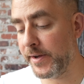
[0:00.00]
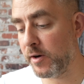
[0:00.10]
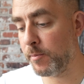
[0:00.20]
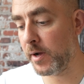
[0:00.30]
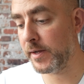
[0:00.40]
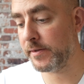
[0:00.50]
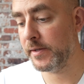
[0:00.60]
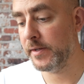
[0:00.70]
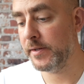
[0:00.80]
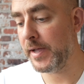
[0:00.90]
terabyte
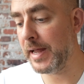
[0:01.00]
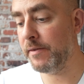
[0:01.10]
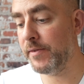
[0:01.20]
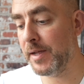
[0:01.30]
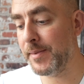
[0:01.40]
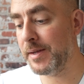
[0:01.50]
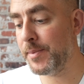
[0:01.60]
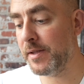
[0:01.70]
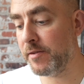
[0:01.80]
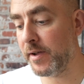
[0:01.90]
NVMe
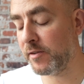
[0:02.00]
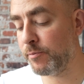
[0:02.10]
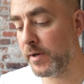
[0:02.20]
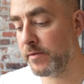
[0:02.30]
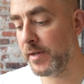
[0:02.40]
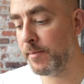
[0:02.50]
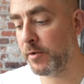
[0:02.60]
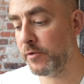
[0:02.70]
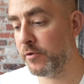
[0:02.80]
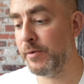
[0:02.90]
PCI Express
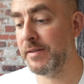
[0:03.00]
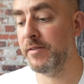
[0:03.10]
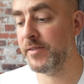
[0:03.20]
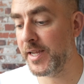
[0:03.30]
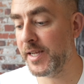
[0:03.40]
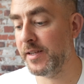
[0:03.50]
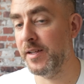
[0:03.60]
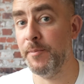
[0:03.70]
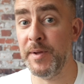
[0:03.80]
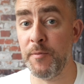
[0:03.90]
M.2
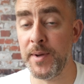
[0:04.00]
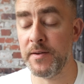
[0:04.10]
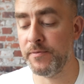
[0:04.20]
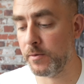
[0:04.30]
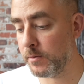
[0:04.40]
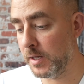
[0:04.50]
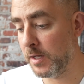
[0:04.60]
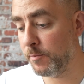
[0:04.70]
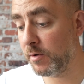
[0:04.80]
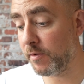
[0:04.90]
SSD, bit of a mouthful,
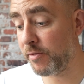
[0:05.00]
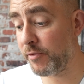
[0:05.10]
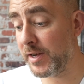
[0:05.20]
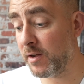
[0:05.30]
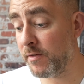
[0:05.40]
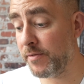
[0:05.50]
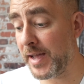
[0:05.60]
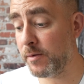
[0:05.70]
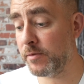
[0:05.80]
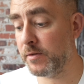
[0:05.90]
but look,
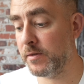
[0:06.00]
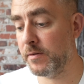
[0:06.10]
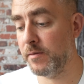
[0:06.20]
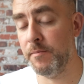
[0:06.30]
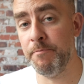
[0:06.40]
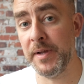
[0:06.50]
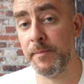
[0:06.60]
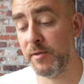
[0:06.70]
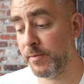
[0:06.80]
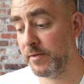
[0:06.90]
3,500
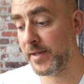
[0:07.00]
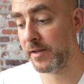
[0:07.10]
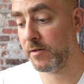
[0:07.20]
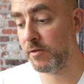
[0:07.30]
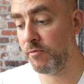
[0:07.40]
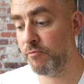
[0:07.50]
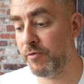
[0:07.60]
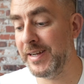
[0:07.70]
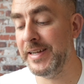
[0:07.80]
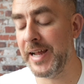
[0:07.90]
megabits per second
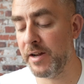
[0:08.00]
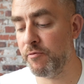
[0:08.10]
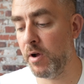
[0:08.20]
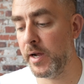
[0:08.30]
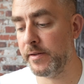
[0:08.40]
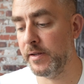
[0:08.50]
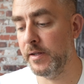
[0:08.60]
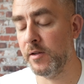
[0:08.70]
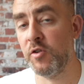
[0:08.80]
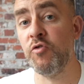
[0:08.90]
read and write,
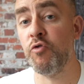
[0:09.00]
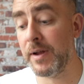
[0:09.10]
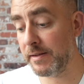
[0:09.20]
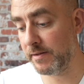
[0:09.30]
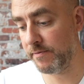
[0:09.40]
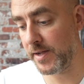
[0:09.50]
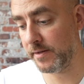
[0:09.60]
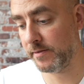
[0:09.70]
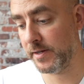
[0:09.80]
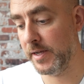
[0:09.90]
crazy
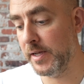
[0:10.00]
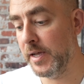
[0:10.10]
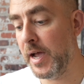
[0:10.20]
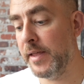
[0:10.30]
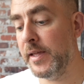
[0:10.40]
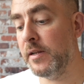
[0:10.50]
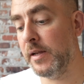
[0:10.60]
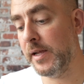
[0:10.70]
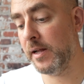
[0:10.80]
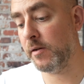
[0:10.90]
fast. And then
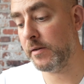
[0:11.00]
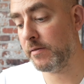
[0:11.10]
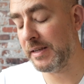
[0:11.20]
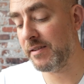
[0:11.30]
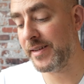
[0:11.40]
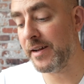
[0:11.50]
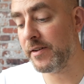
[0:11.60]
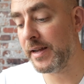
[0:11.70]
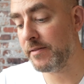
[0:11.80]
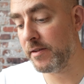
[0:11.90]
here, look, you see the
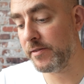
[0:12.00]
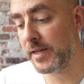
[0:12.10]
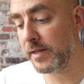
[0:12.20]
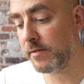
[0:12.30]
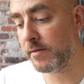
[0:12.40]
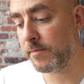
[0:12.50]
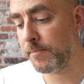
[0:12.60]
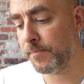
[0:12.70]
standard SSDs,